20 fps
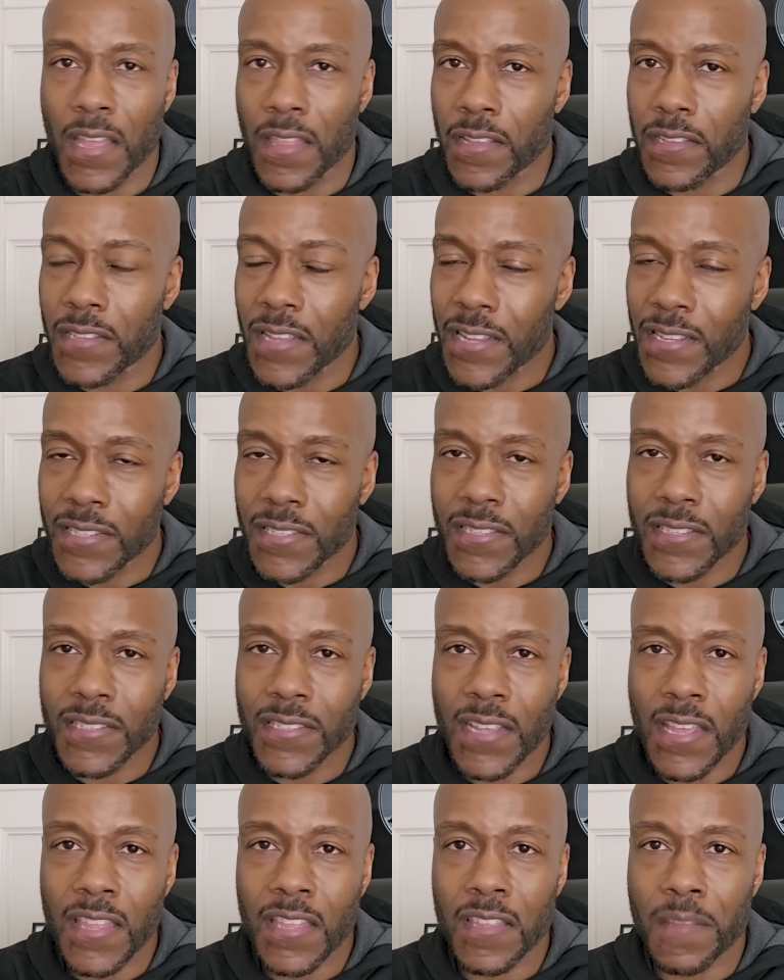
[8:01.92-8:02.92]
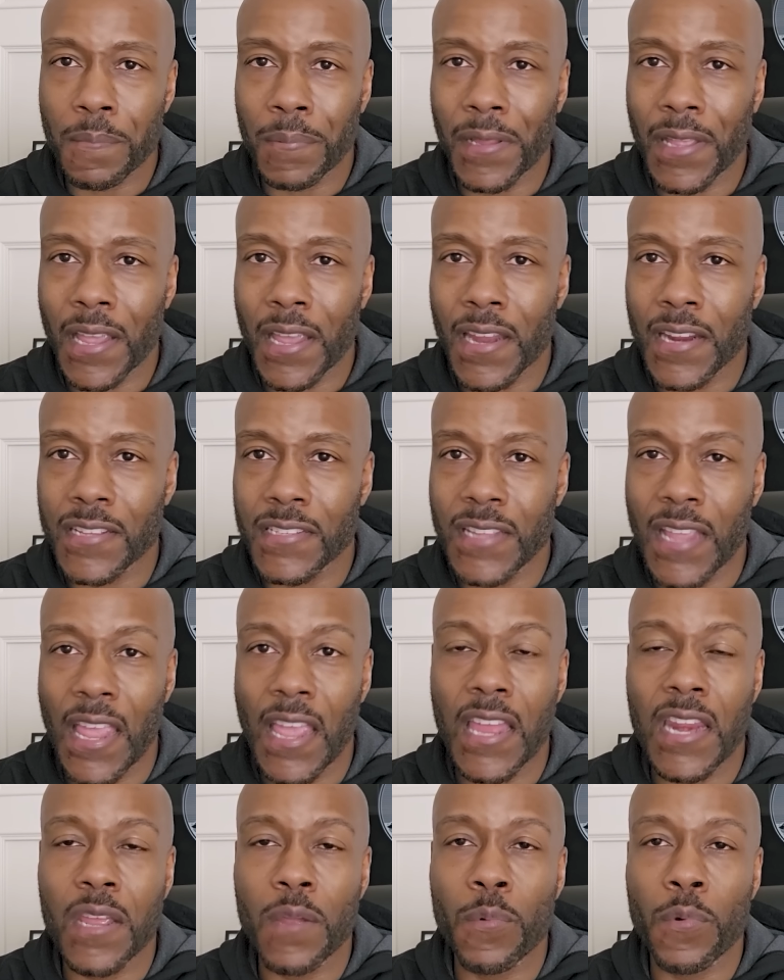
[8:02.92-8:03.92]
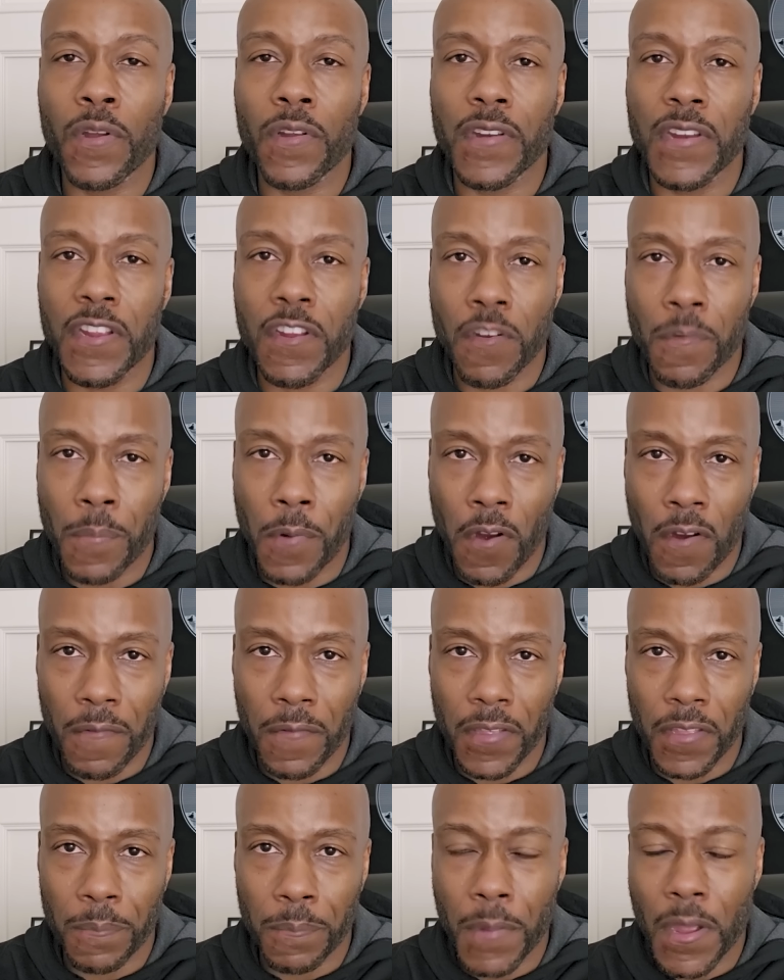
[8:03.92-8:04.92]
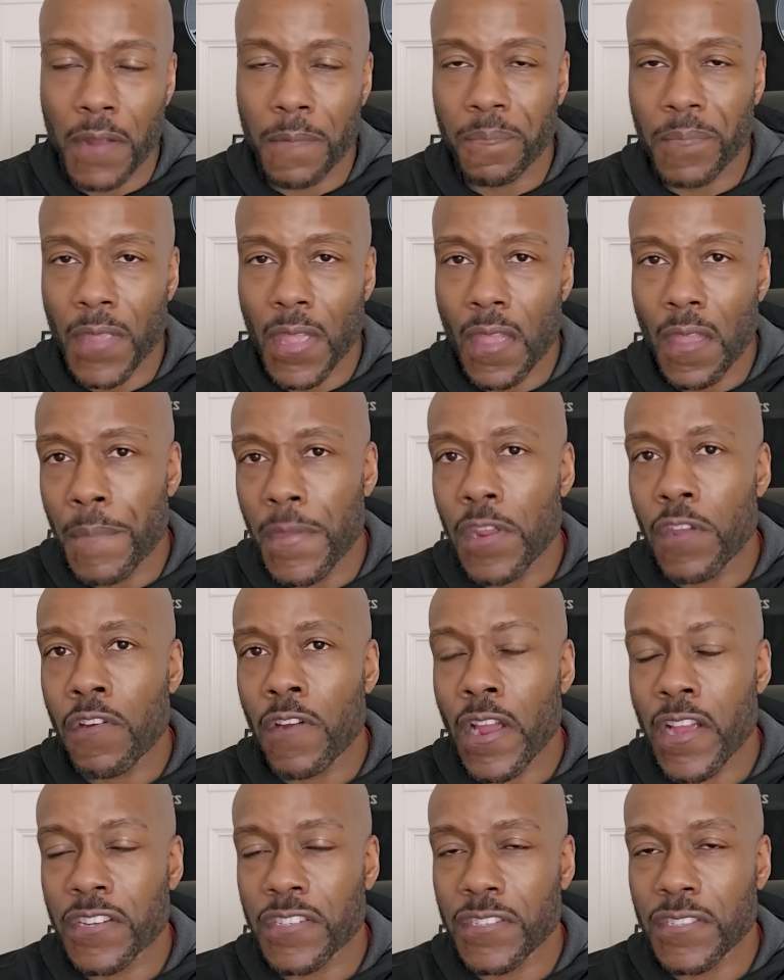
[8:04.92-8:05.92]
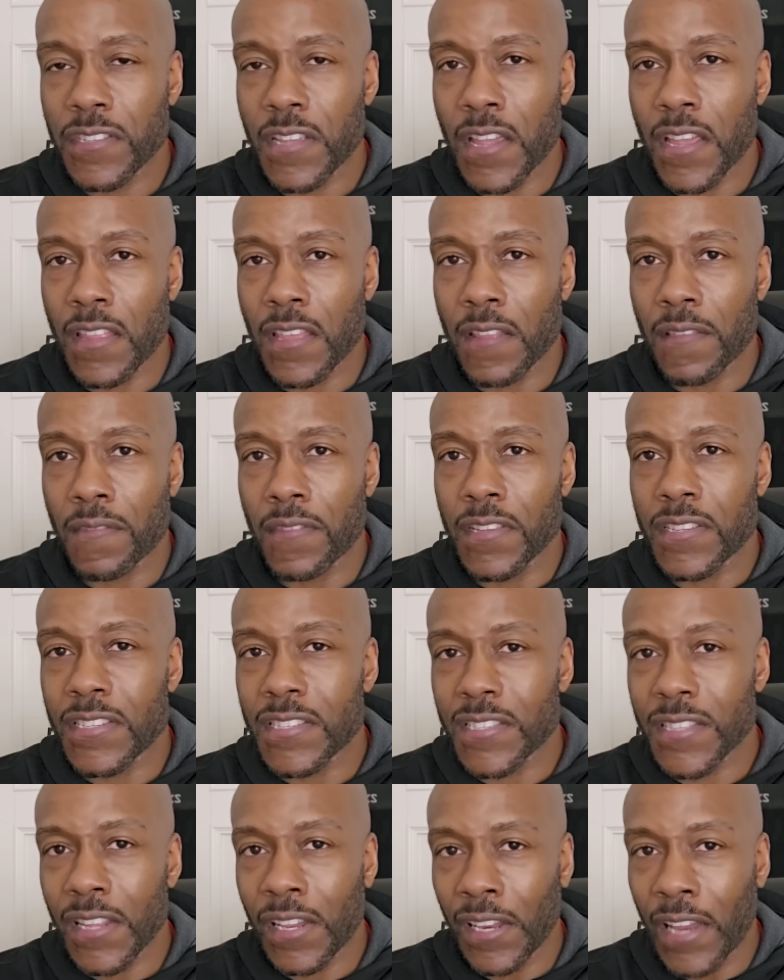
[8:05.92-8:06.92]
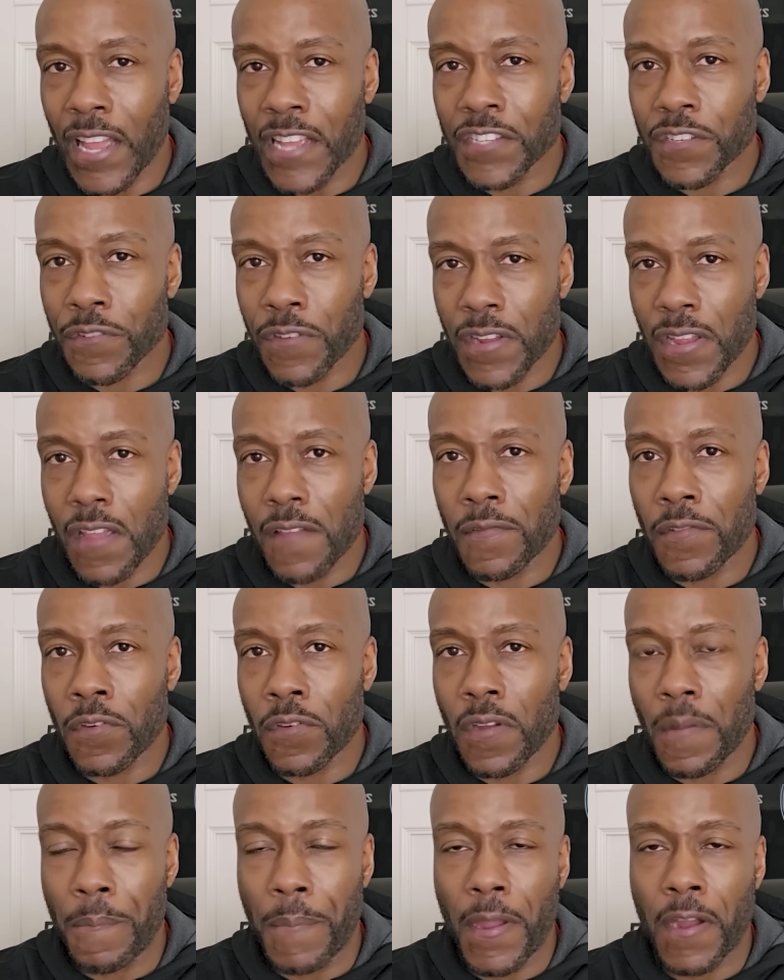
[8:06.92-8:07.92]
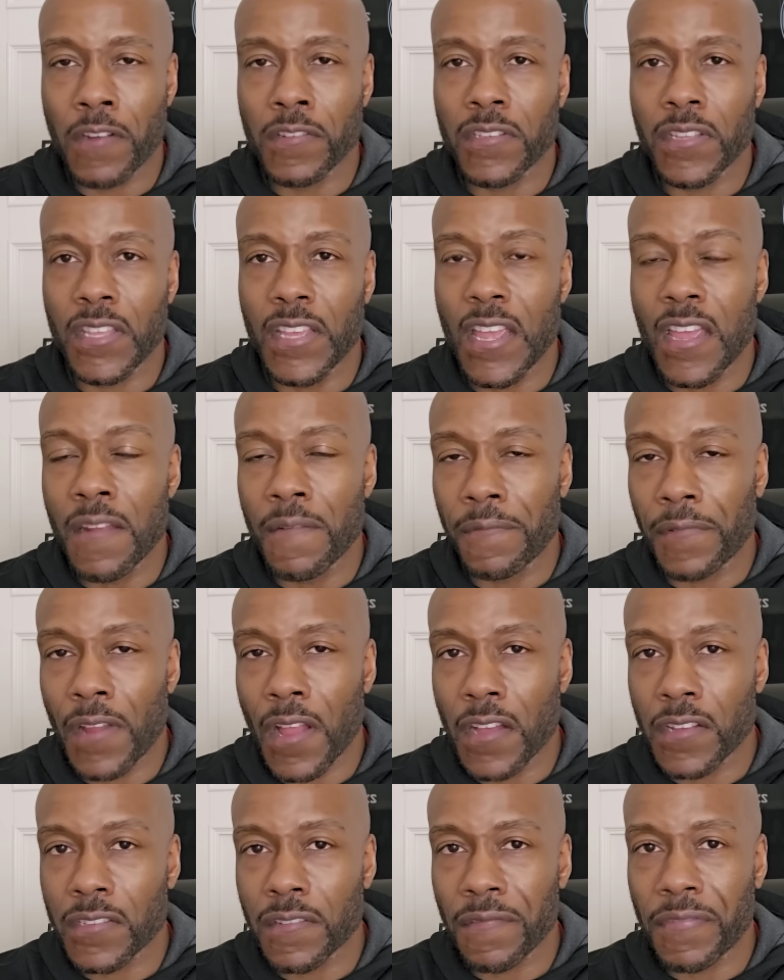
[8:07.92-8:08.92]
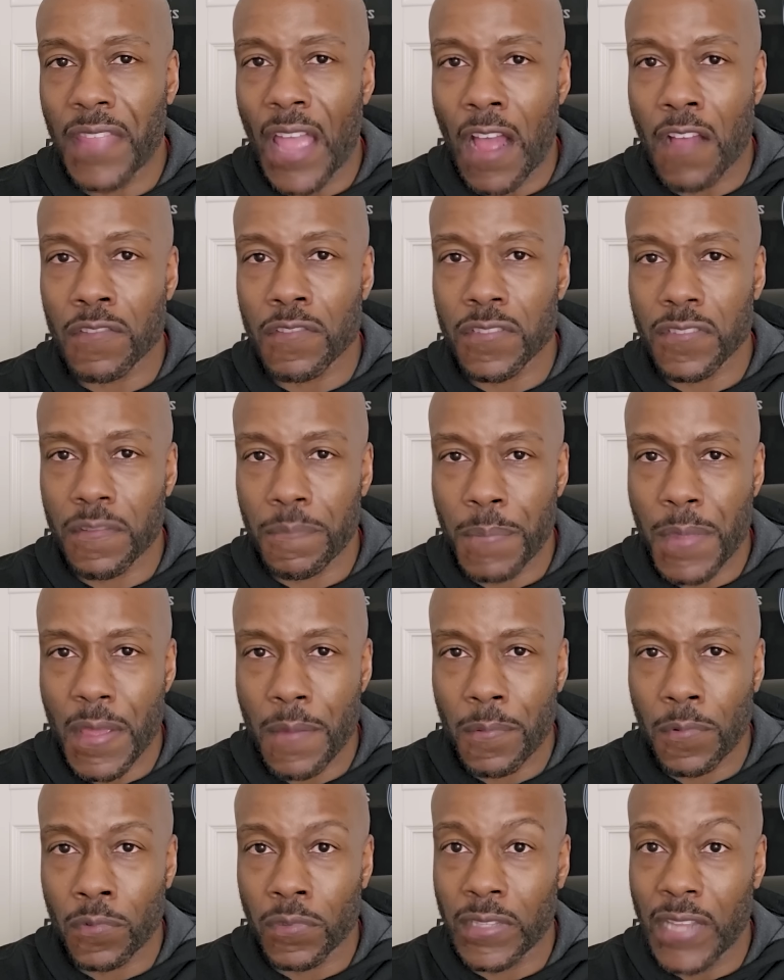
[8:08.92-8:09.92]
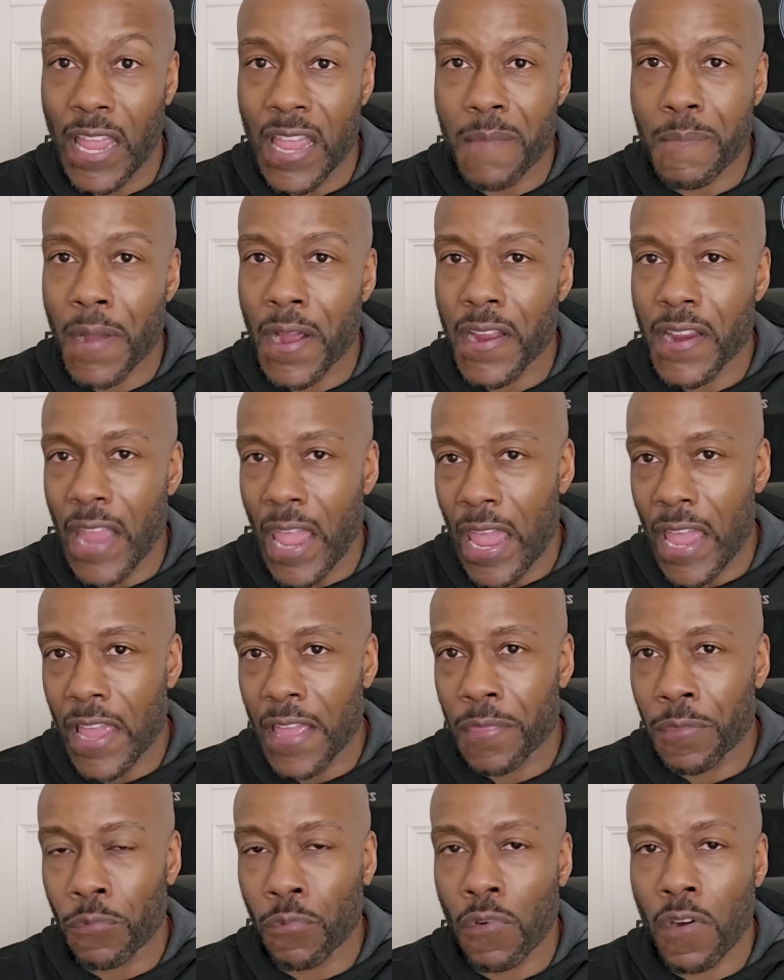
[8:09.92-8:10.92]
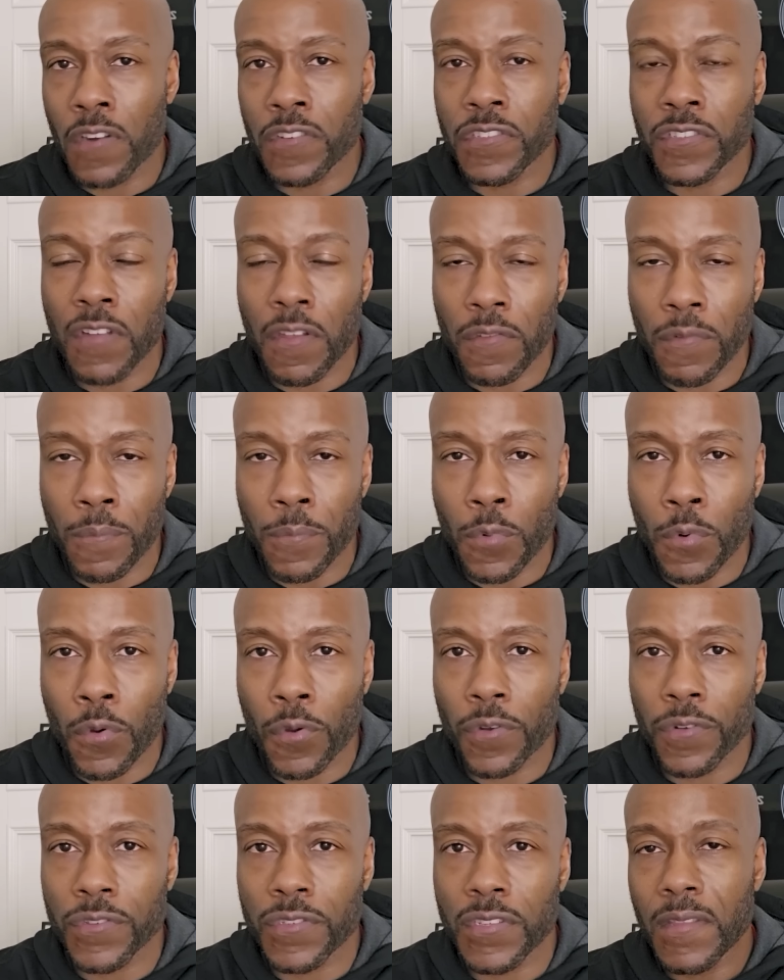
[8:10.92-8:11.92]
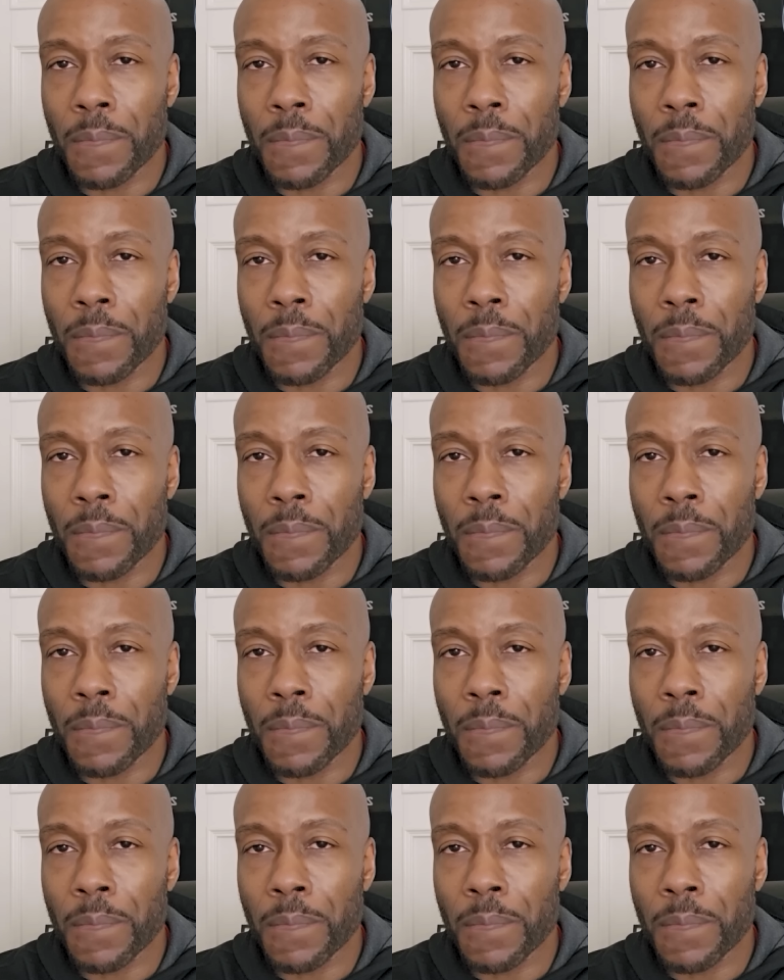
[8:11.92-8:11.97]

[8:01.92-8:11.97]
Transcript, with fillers: Now, this isn't to say that the plan is anywhere near perfect, but many are actually saying that this is the lesser evil compared to the influx of thousands of people day by day through our southern borders.